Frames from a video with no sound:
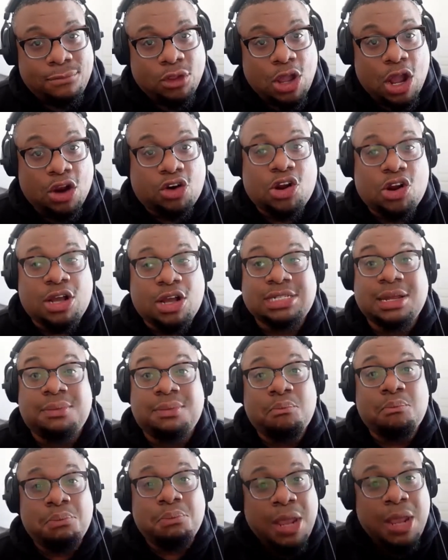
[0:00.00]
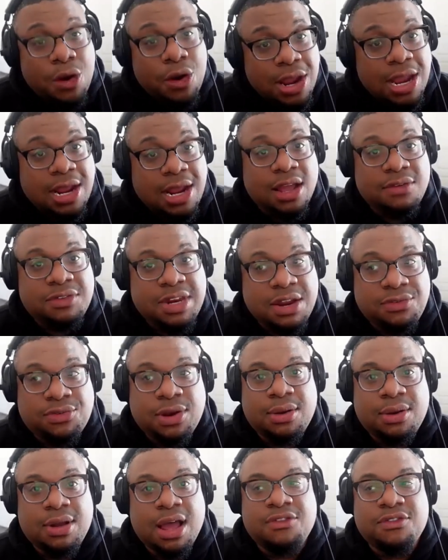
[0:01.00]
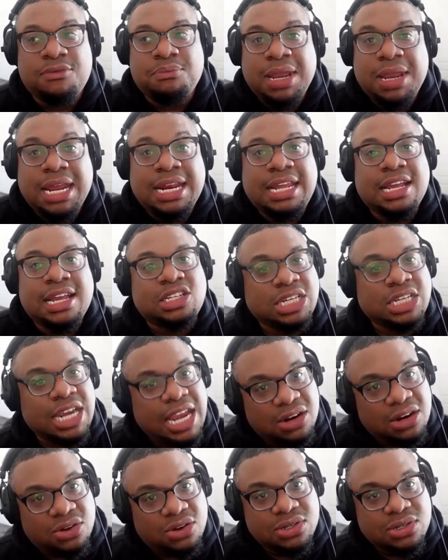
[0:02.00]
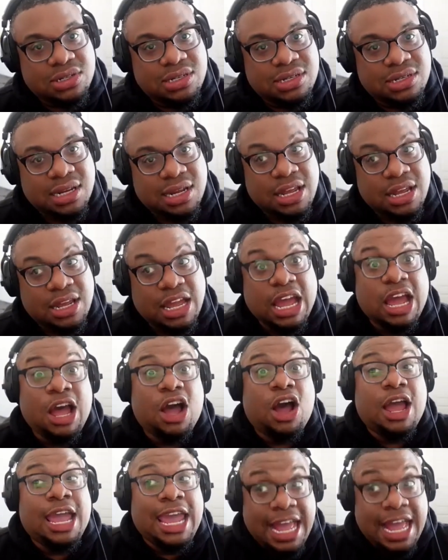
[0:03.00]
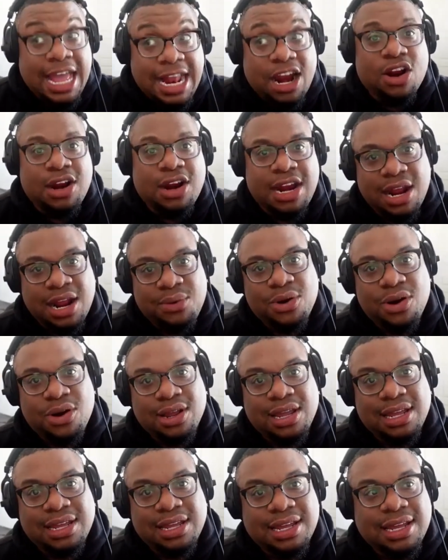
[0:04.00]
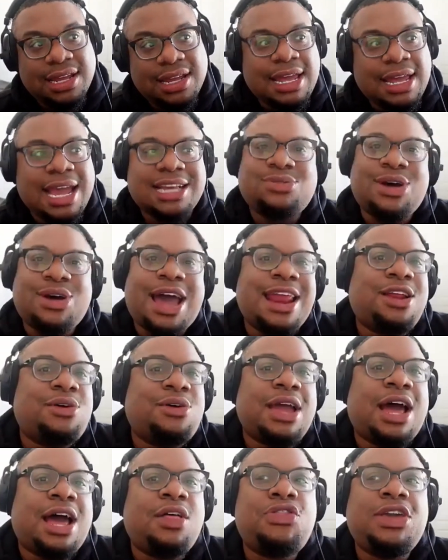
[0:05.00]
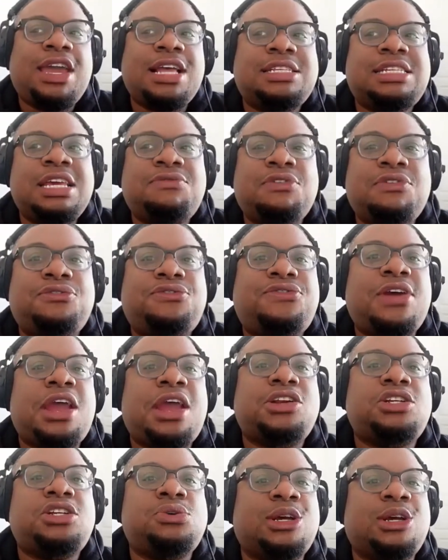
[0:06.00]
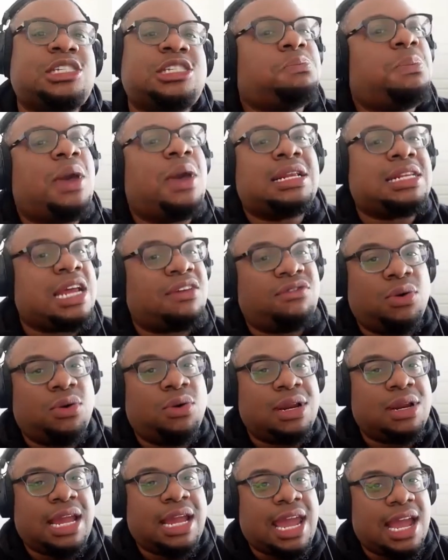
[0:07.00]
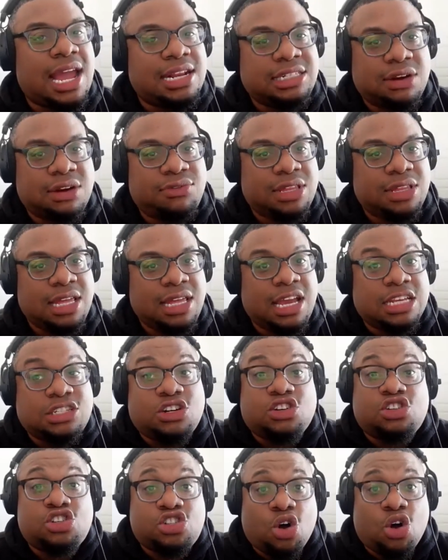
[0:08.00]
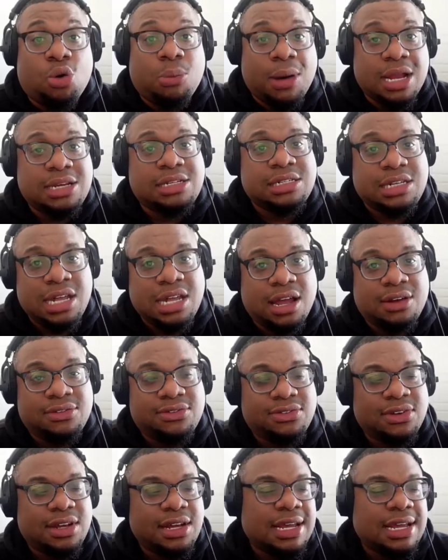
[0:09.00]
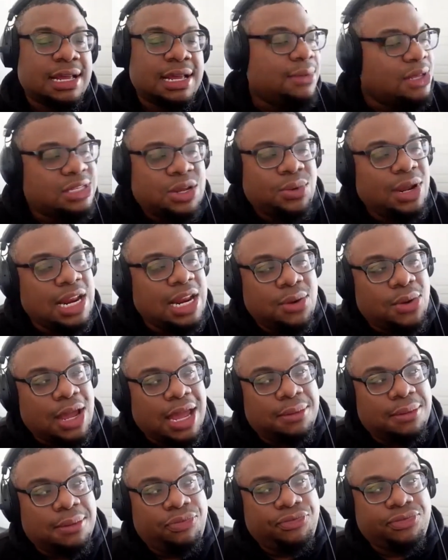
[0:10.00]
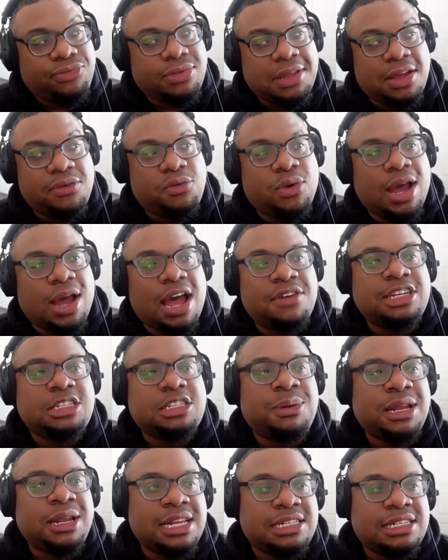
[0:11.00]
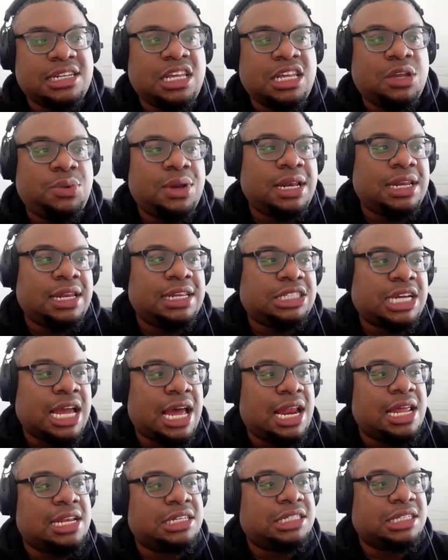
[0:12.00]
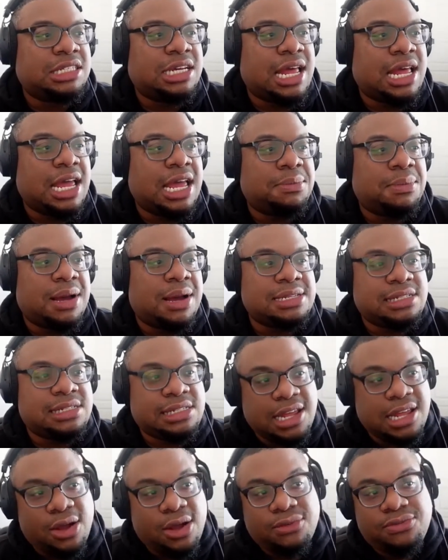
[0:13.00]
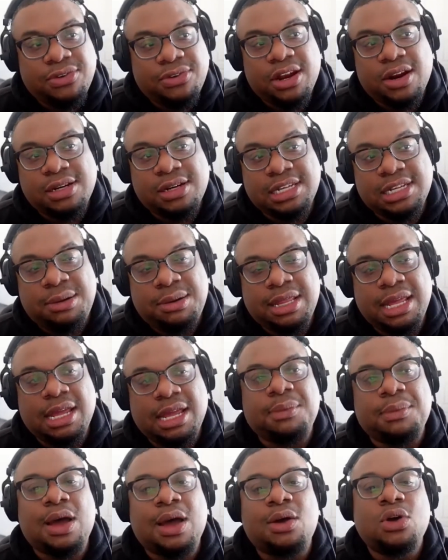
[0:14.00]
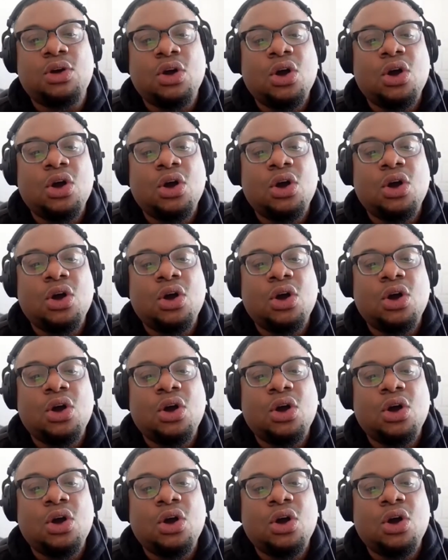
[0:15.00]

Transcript: across a myriad of different of media channels mm-hmm. in our network. And so I don't, I don't think it's even fair to expect everyone to catch everything because there's so much stuff. Mm-hmm. And so anyway, I've just been continually challenging like myself and our team to think about